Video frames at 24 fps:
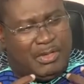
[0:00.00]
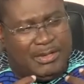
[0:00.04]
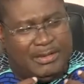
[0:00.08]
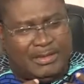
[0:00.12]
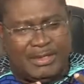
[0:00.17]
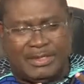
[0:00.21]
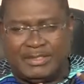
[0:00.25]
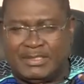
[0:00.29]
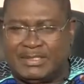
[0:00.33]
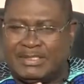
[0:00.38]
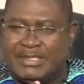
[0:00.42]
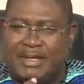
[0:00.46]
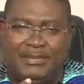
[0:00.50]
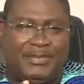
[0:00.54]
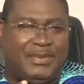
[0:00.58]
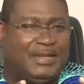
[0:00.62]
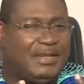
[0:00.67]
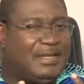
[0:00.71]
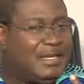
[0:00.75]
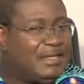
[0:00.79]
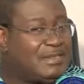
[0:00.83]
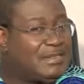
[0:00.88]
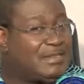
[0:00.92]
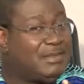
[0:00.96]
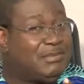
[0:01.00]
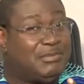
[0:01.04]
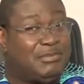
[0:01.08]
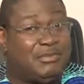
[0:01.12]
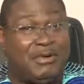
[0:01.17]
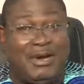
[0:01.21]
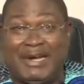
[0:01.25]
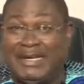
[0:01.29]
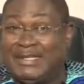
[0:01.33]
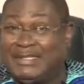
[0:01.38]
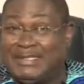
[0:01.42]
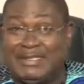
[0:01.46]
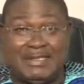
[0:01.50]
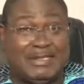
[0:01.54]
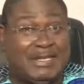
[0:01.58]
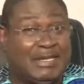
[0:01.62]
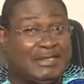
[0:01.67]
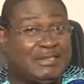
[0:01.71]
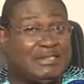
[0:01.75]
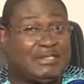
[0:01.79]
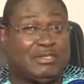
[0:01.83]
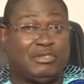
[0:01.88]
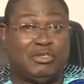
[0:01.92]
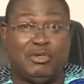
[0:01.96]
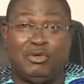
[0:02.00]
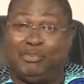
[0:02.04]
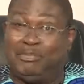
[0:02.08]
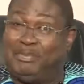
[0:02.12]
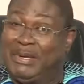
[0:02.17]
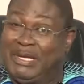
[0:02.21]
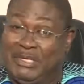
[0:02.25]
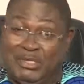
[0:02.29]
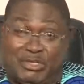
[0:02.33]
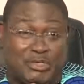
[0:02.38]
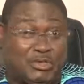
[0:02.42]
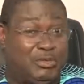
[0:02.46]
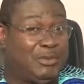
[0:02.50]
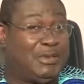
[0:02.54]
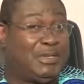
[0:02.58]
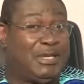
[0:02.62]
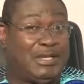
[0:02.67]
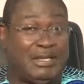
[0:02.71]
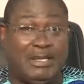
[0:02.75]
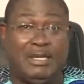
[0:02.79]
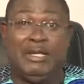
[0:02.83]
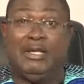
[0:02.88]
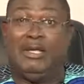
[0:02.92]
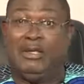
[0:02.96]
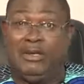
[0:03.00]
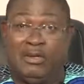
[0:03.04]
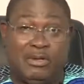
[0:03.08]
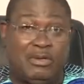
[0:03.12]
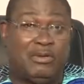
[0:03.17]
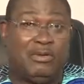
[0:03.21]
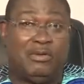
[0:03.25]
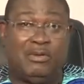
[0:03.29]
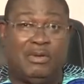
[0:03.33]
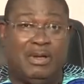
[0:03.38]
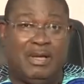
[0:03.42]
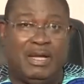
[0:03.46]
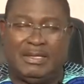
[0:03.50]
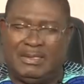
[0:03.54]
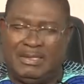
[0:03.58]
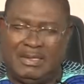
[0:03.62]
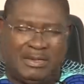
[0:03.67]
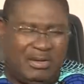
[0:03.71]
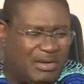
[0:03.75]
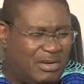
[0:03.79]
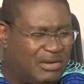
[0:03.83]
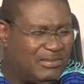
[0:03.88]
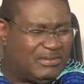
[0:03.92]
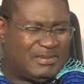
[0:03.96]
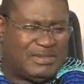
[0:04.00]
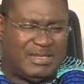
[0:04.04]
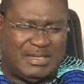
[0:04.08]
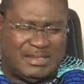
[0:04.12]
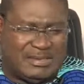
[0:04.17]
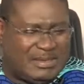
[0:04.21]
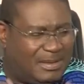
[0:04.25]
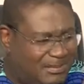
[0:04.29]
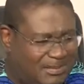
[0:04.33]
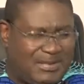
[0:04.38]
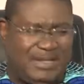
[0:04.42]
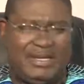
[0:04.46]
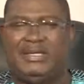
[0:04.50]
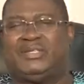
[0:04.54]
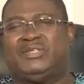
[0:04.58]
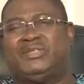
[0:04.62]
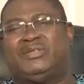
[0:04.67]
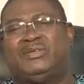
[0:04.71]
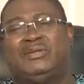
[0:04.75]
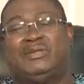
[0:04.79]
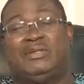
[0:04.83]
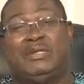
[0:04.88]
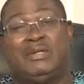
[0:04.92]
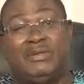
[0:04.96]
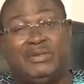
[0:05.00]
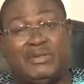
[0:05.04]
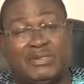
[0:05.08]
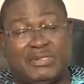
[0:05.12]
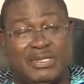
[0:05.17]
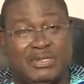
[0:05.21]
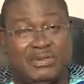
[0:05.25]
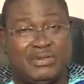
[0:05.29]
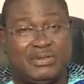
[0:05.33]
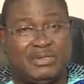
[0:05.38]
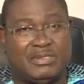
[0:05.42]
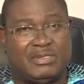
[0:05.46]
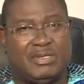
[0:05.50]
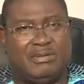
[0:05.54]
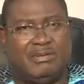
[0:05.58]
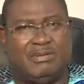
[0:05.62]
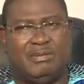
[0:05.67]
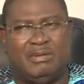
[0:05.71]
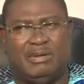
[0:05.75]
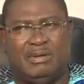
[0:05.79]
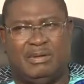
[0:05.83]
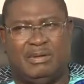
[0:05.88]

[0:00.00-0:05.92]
there's something that seems right that you pursue, and that, you know, then all of a sudden something hits you, then you say to yourself,